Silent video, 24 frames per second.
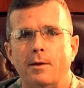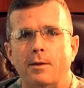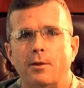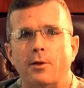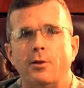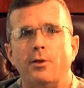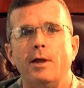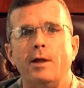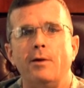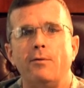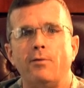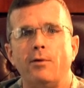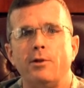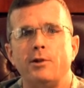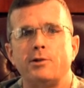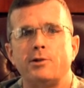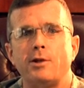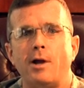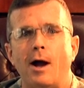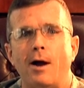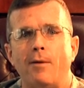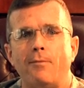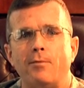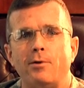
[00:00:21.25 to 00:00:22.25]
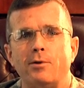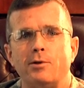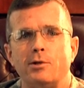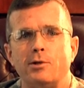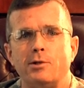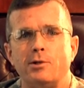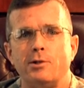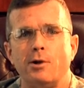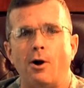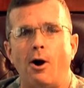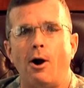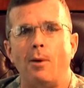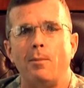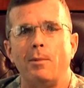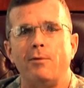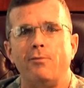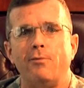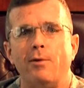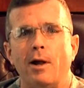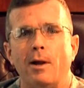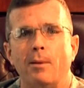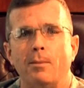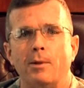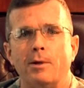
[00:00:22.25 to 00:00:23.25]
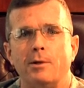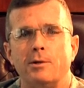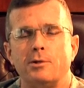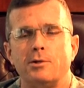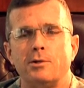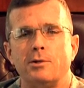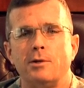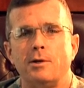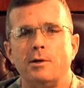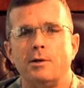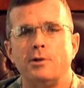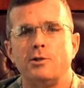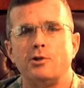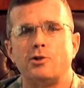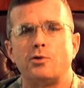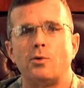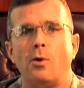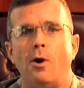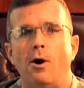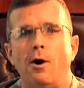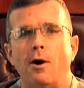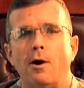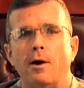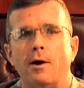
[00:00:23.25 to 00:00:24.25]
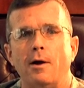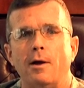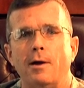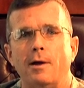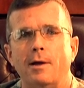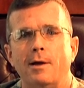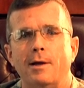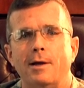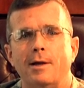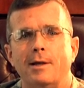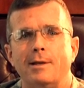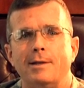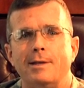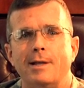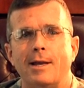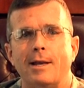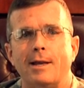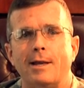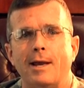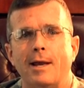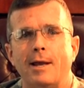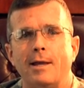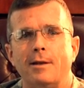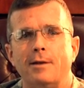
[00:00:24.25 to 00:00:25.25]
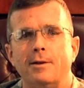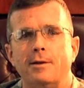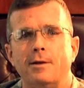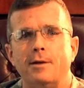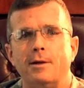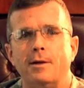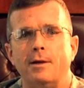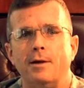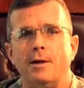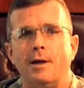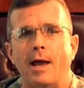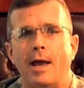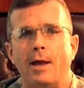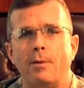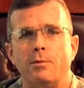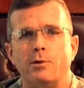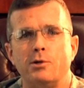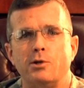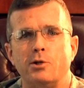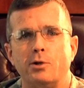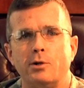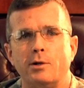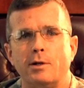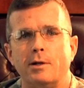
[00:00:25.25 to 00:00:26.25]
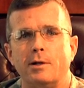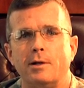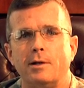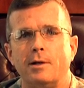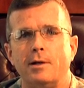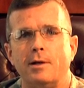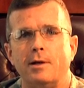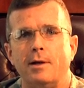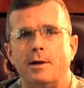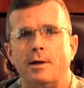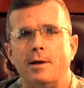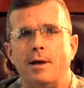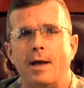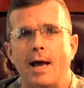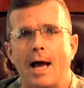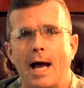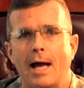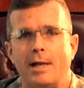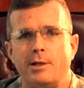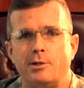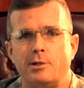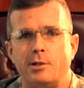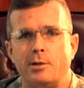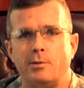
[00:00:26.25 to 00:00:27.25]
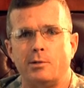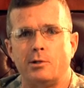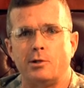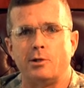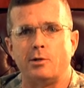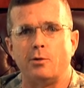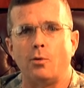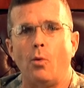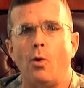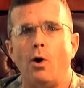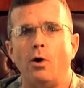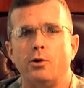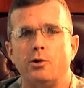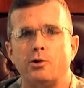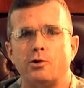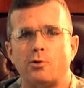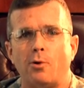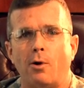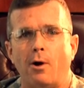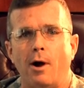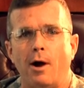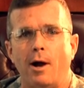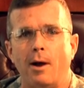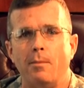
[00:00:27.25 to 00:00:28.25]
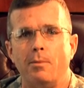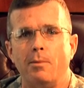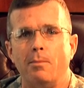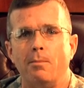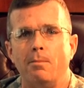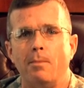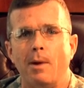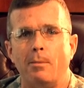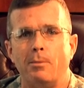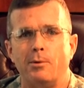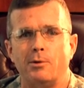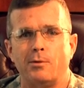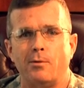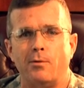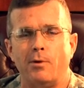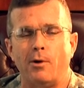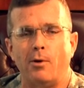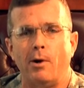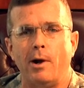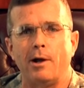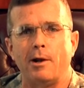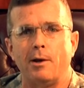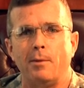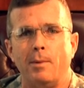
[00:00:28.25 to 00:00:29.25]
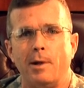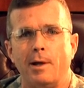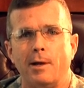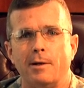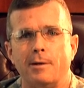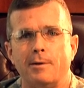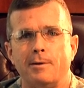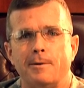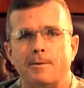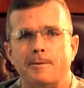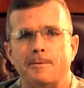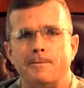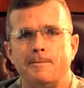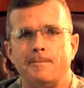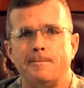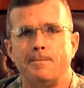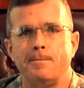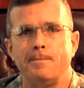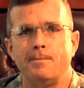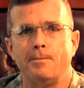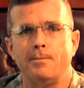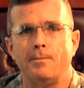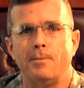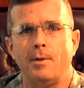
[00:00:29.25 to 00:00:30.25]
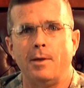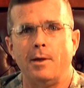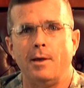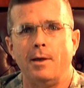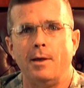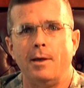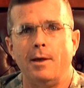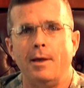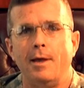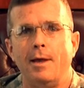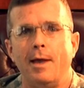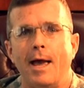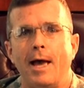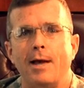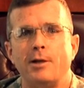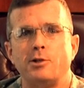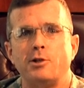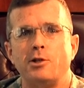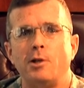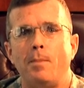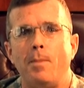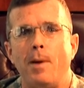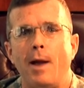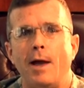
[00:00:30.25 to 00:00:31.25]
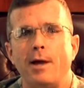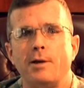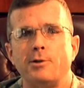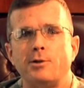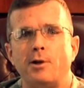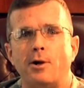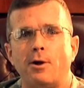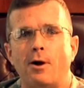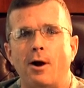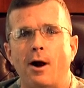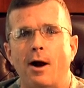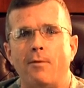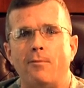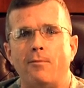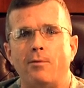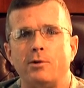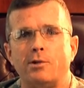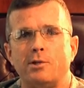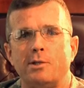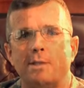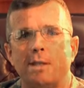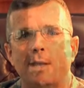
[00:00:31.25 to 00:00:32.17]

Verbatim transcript: The theme for this conference is Army Families, Strong, Dedicated, and Resilient, adjectives that well describe members of our great command. As in the past, our conference